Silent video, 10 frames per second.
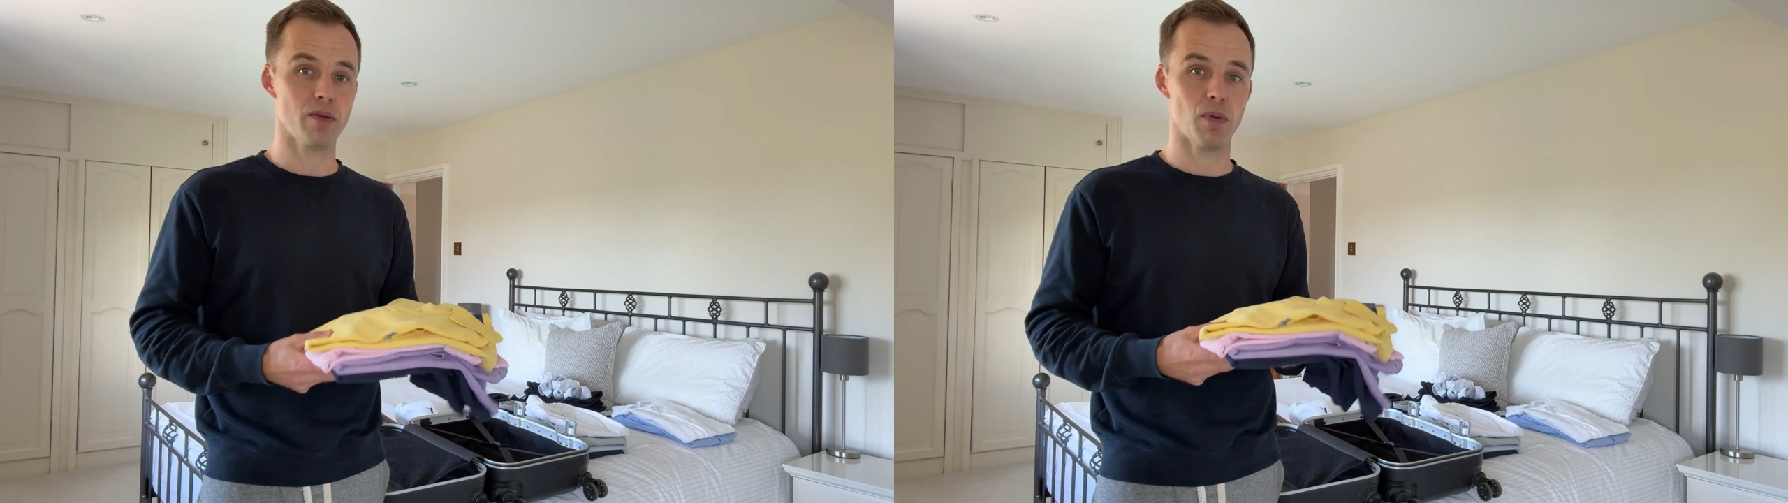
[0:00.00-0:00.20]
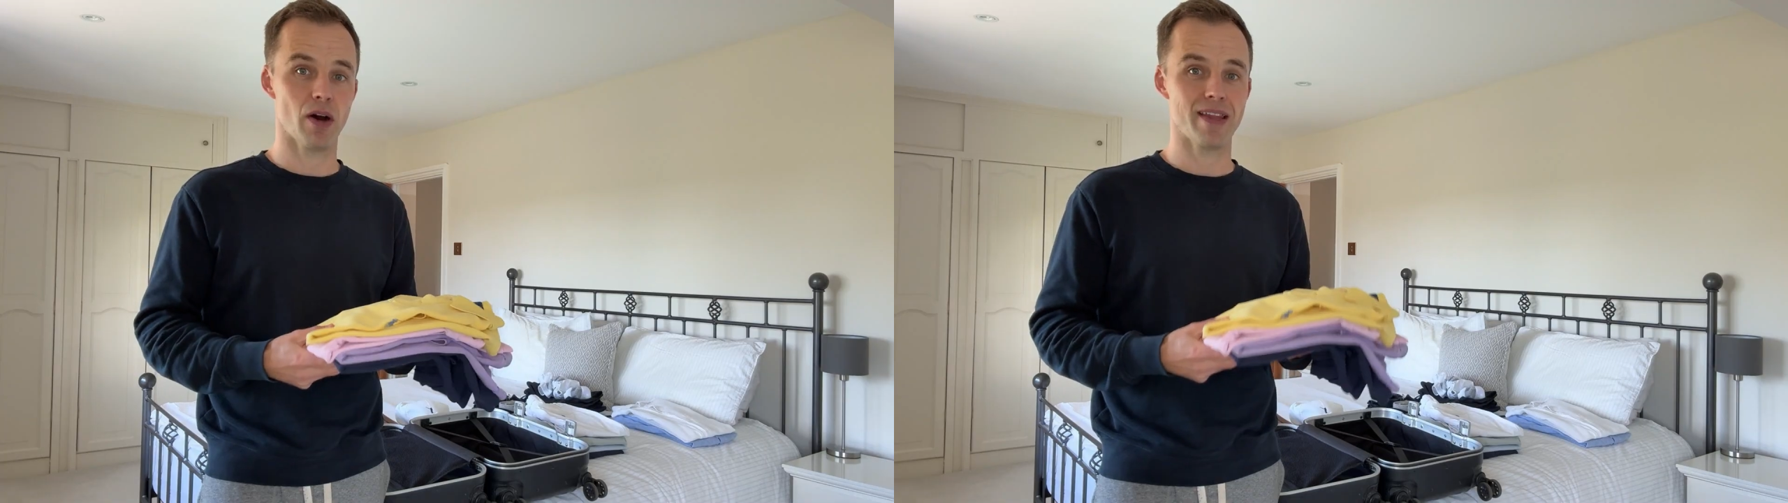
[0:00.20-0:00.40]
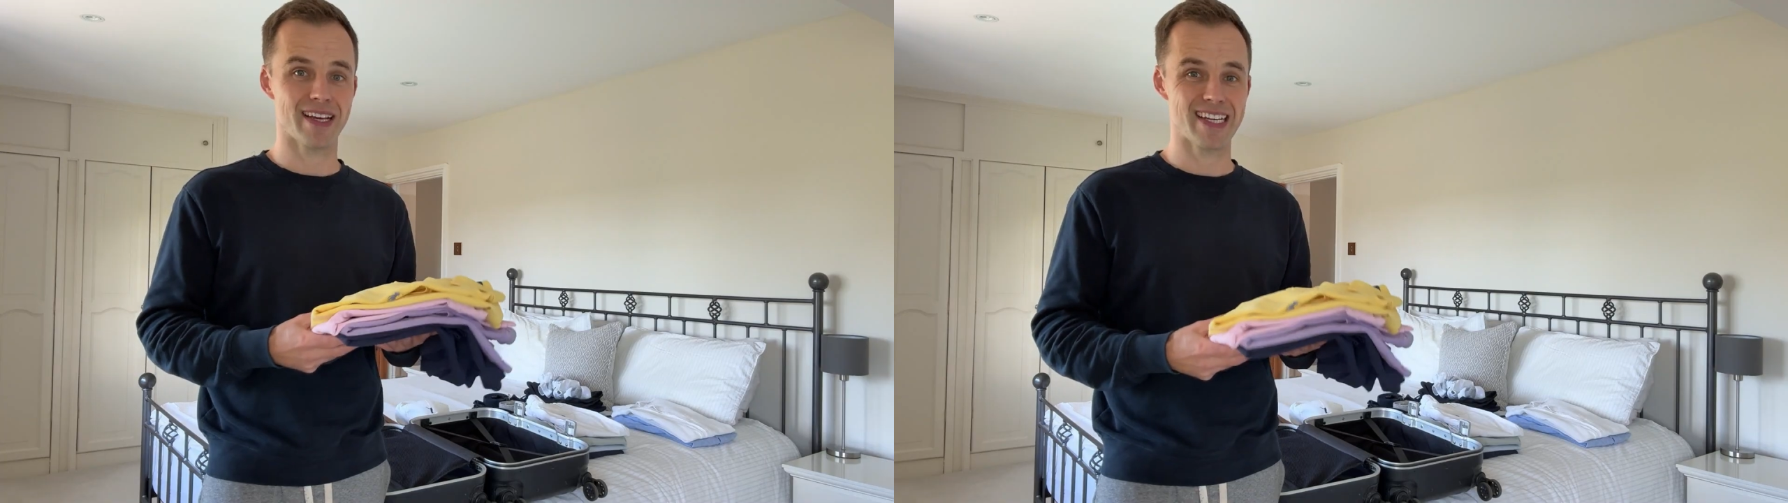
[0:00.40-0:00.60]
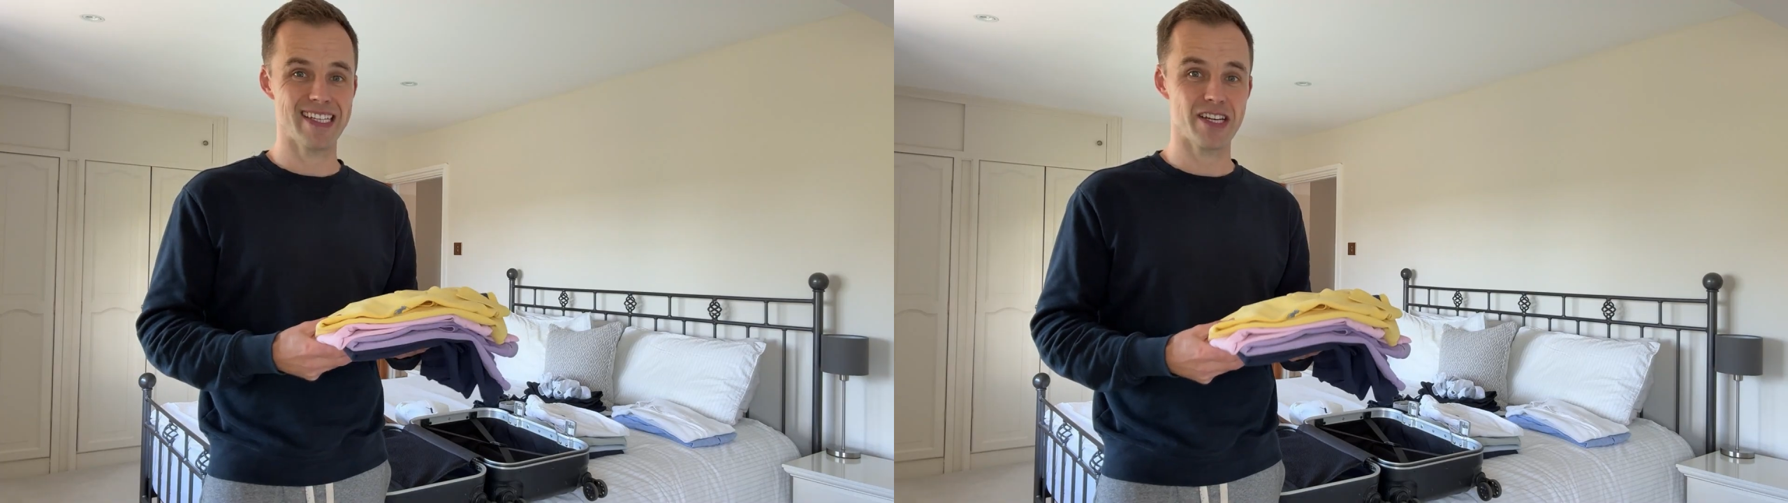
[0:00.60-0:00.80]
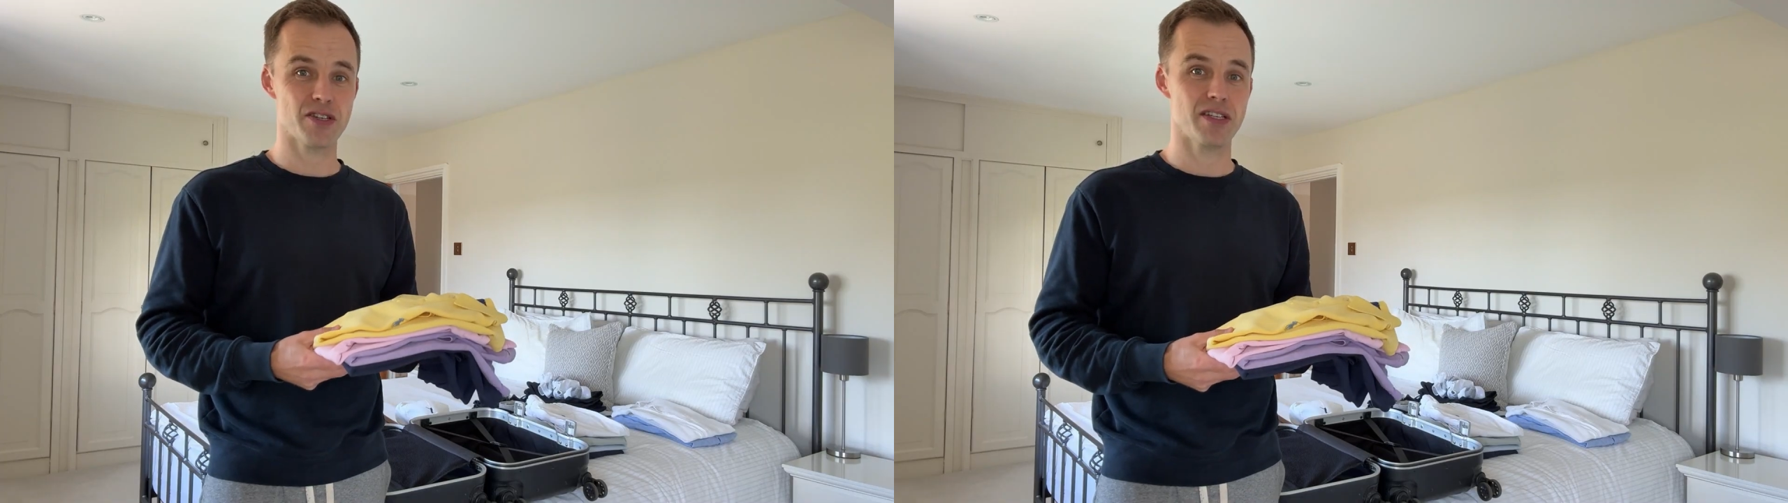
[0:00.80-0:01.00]
by the
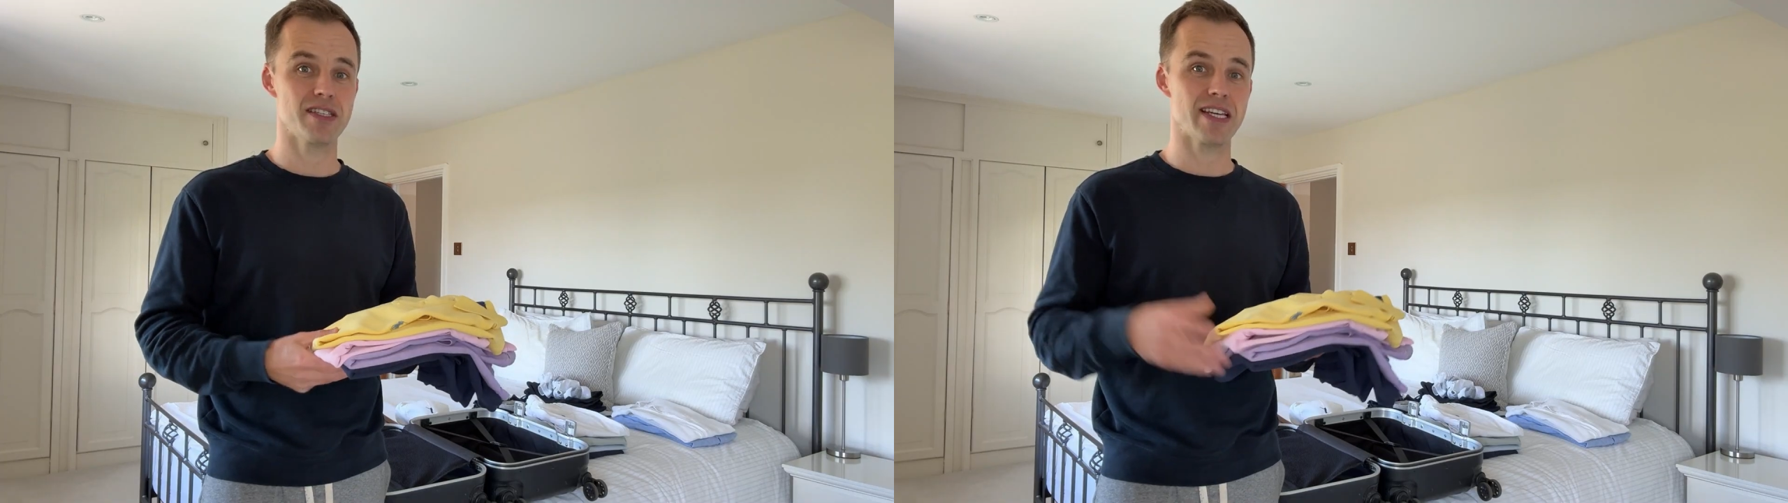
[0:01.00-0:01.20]
conditions,